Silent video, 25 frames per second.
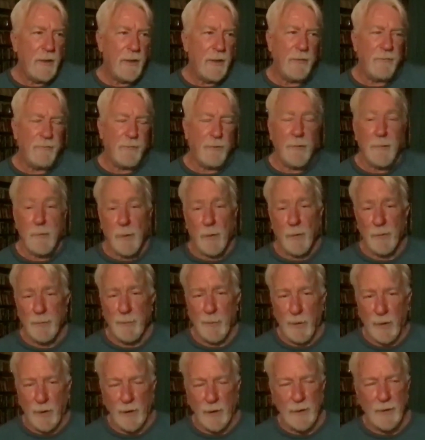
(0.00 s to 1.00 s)
for the most
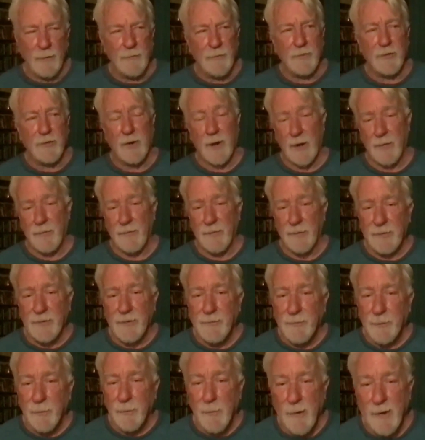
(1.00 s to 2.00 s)
part, and there's a lot of
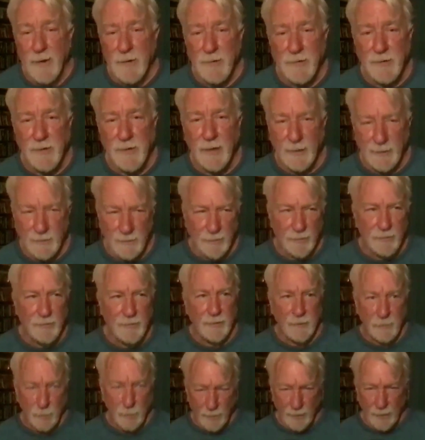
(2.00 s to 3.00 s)
disinformation agents
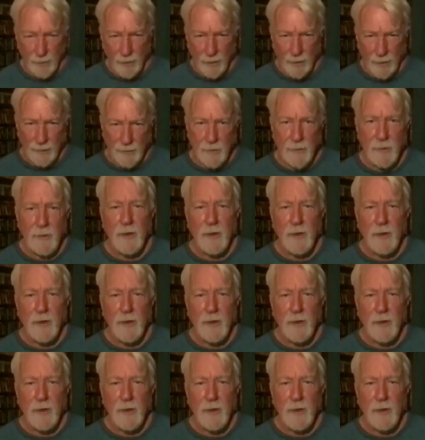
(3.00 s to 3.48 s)
going on